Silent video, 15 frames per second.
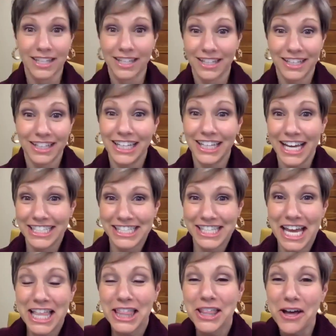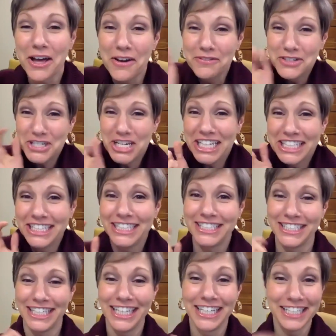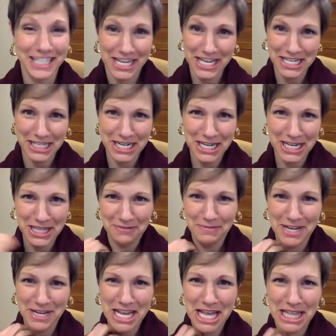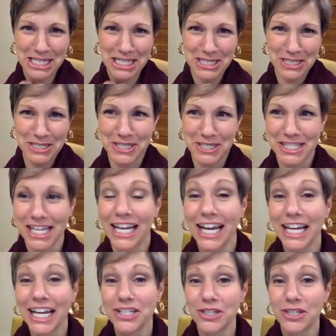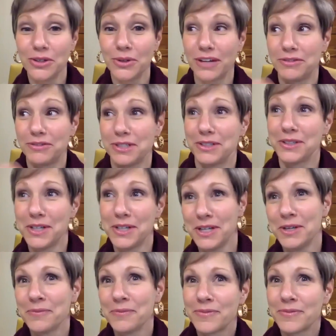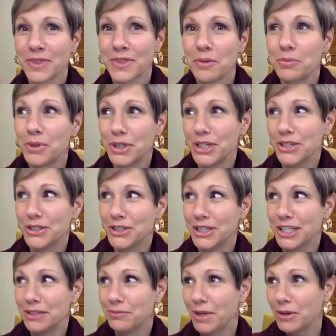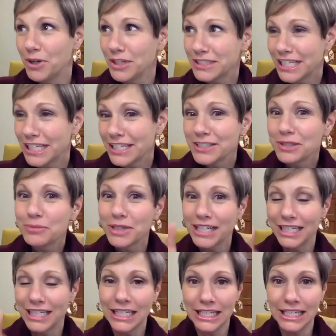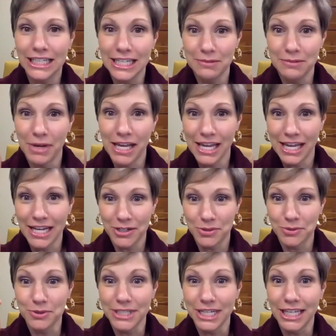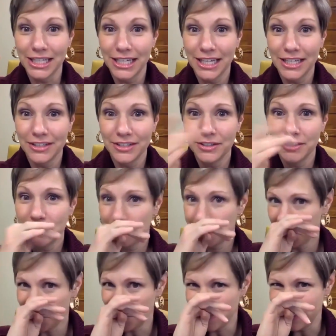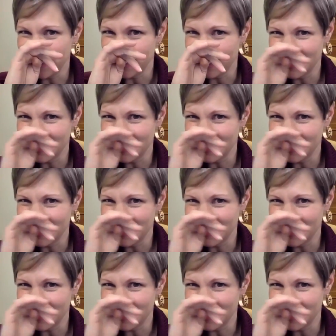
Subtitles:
Yes, I love checklists. And like I said, I love my calendars. And I too have to put it on my wall calendar, but I need it in my actual daily calendar or